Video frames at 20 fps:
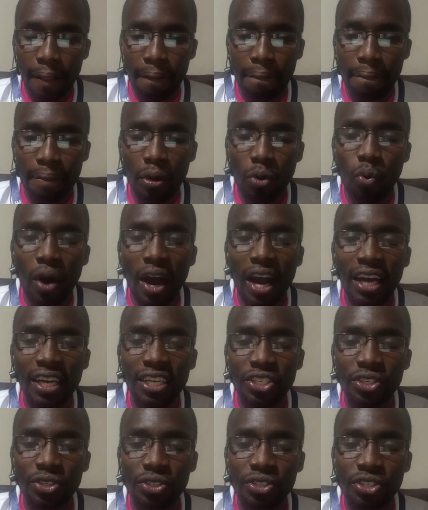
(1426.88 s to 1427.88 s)
The word
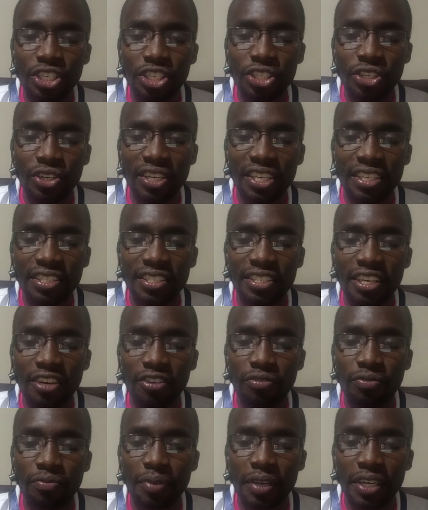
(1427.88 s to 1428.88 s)
nutrition
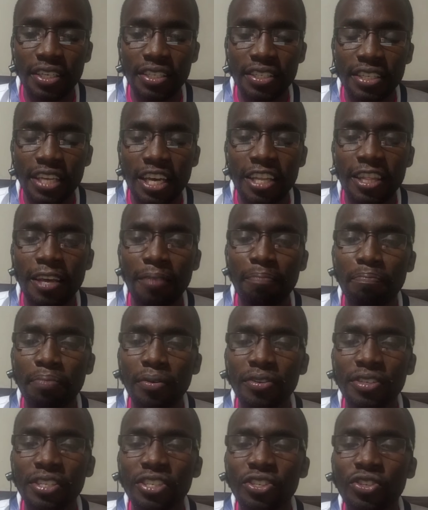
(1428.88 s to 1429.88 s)
itself means the
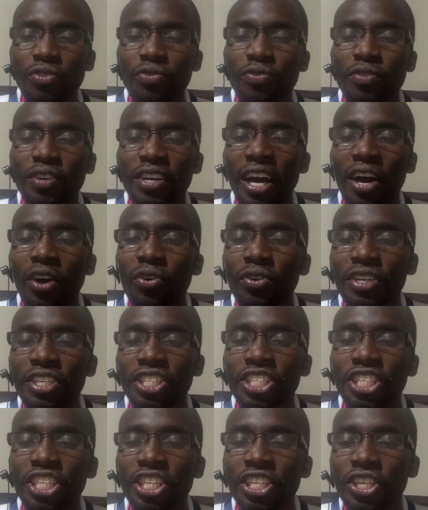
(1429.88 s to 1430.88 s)
process of
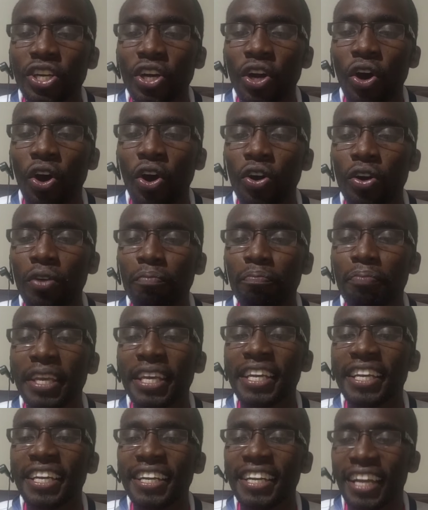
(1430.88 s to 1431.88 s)
nourishing or
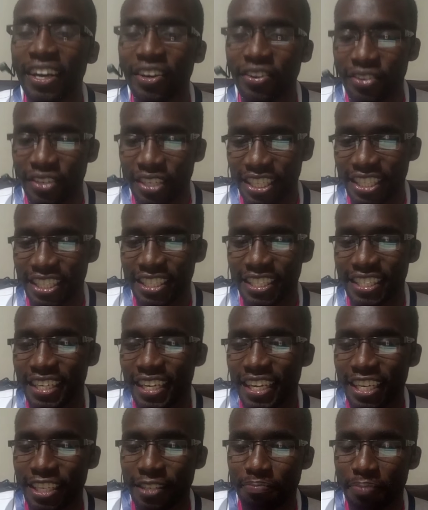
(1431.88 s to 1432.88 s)
being nourished,
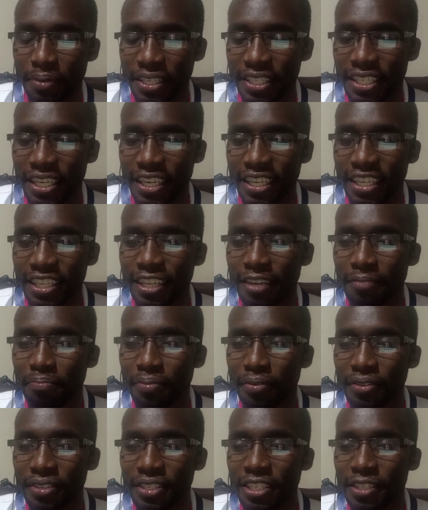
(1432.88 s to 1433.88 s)
especially the
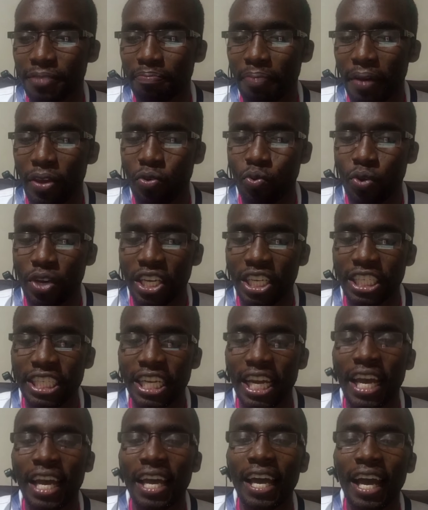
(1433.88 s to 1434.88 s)
process by which
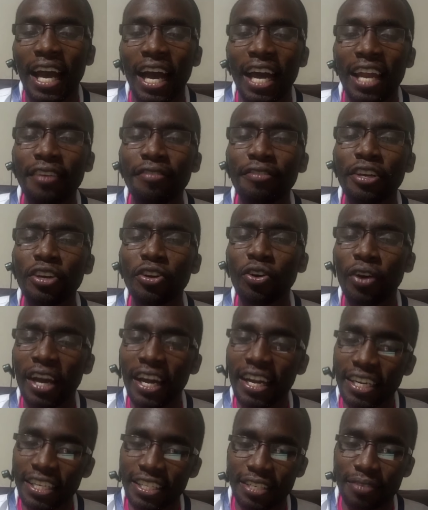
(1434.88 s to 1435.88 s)
a living
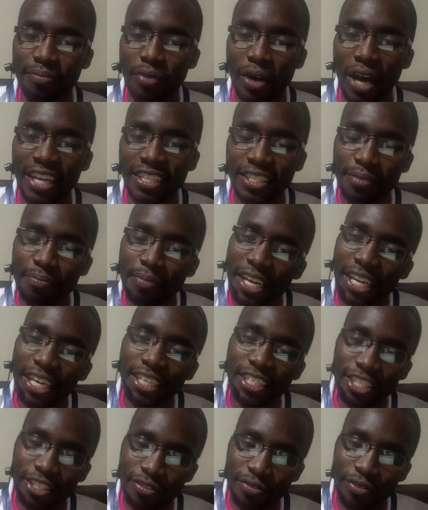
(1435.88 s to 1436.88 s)
organism
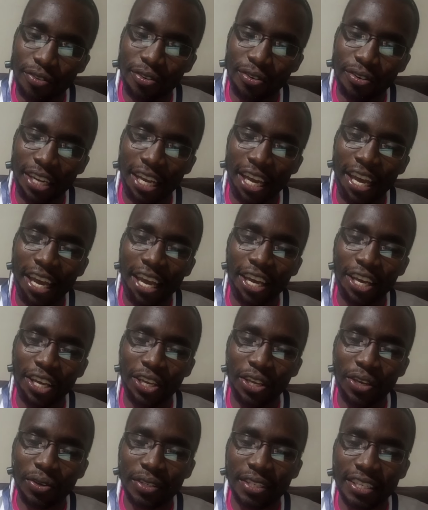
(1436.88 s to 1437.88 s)
assimilates food
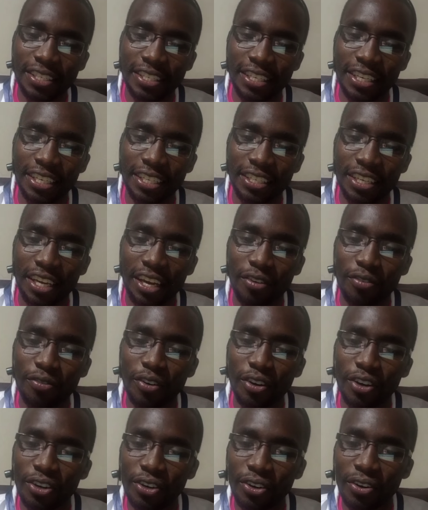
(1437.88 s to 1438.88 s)
uses it
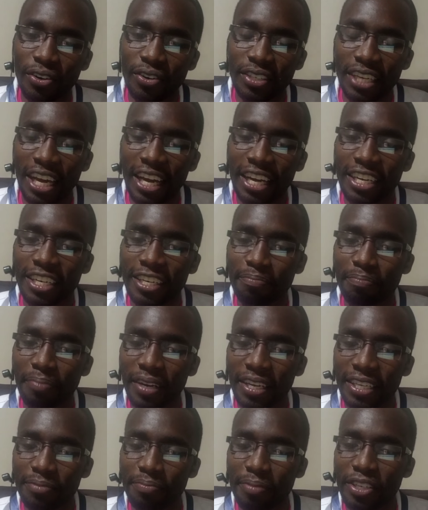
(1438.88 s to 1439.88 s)
for growth and
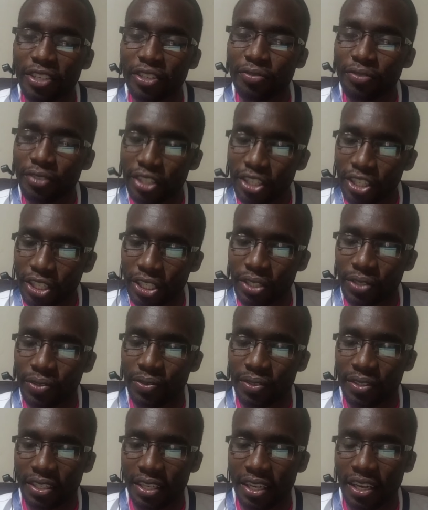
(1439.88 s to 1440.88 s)
replacement of
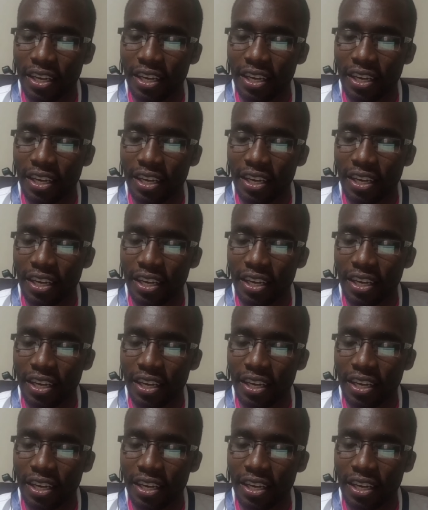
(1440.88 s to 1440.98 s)
tissues.